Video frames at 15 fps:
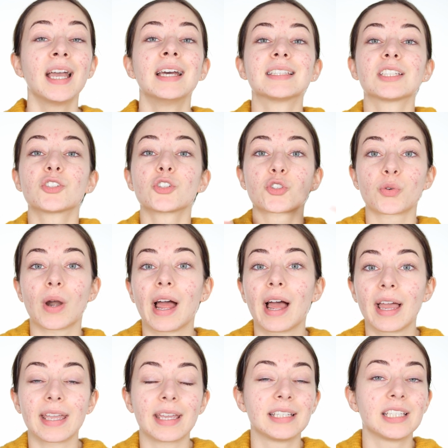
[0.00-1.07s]
Did you
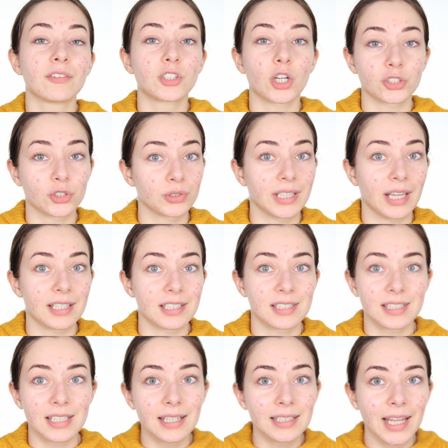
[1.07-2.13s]
try any of Dr. Dennis
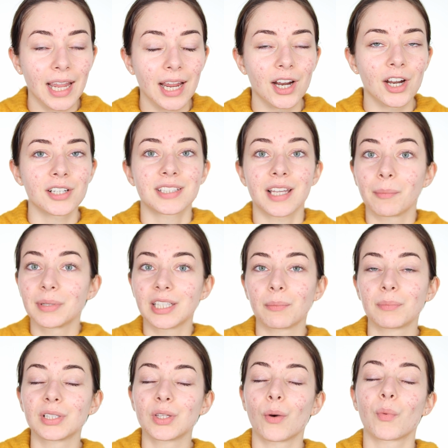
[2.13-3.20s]
skincare? Tell me down
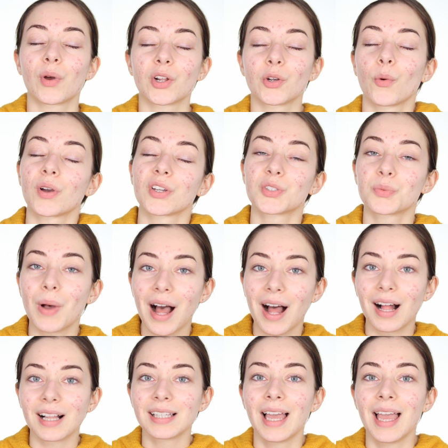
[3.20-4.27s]
below, I want to know as
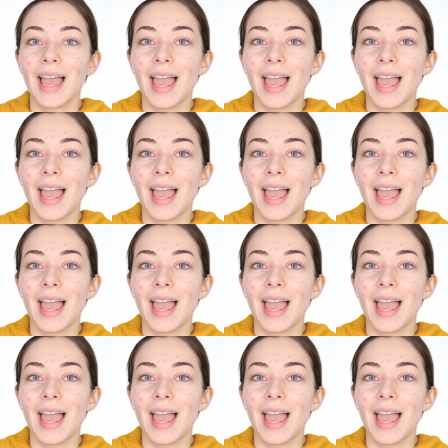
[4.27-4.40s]
well.